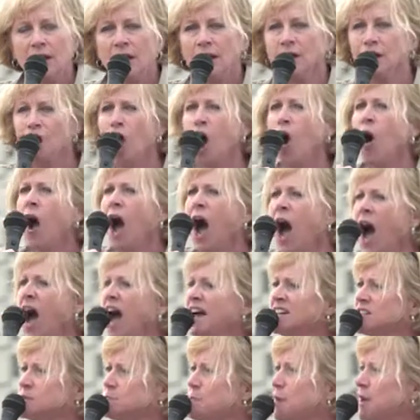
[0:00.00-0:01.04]
You know,
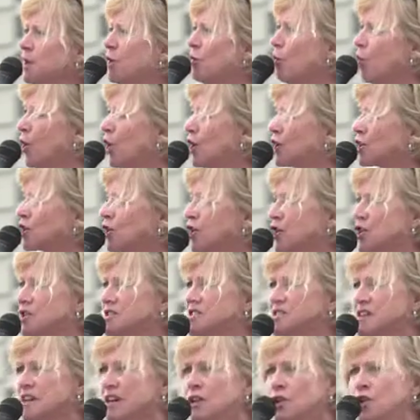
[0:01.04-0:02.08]
hospital
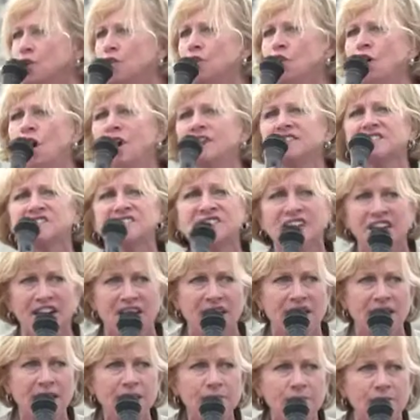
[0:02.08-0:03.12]
workers in New York
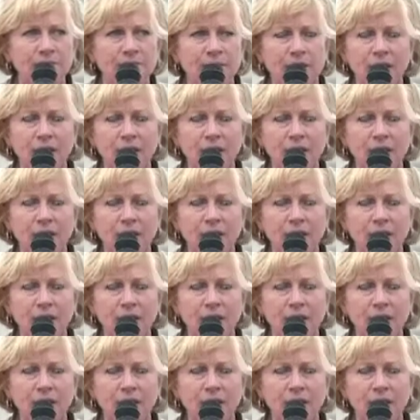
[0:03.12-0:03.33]
City,